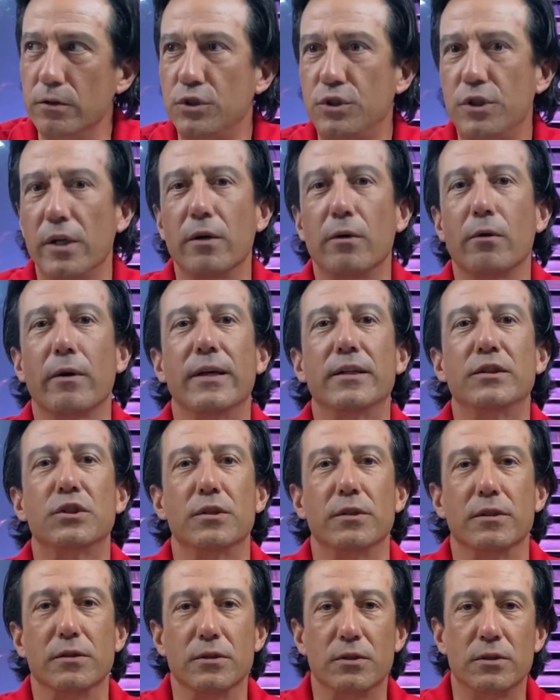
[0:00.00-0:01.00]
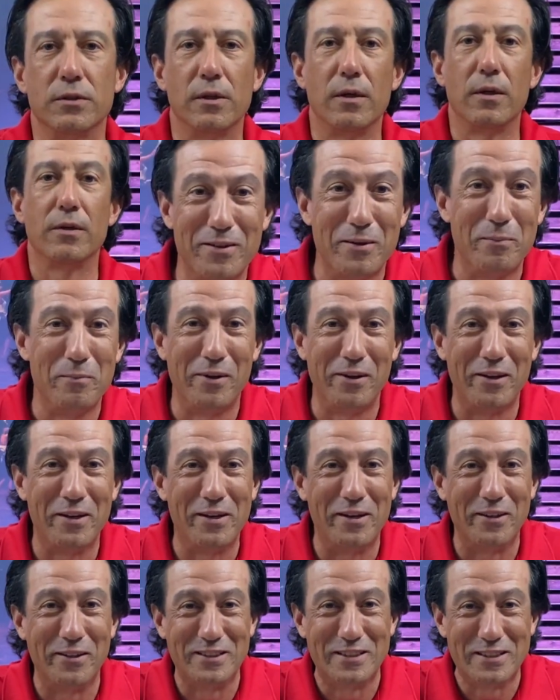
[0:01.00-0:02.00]
generations. The
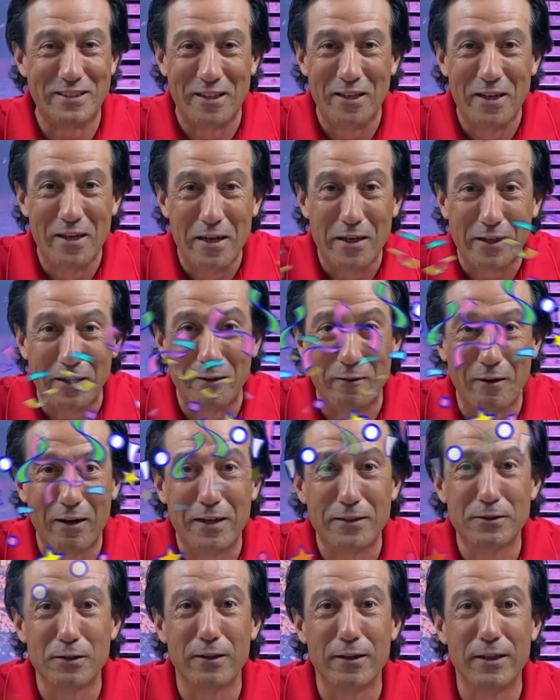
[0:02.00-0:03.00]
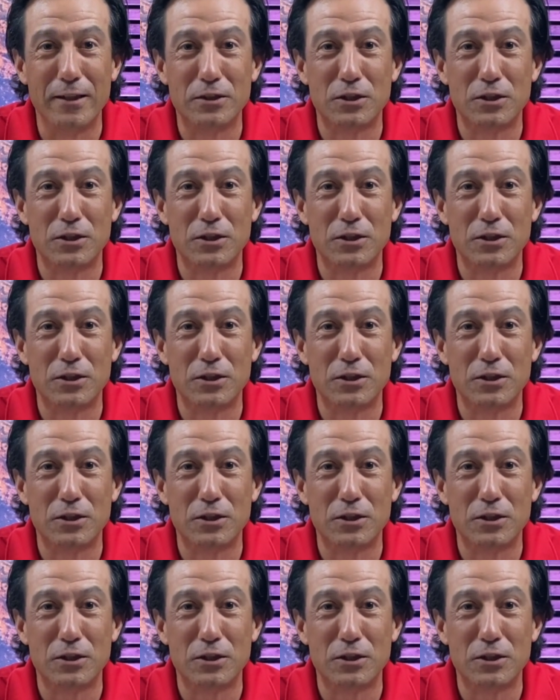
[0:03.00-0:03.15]
millennials. Congratulations,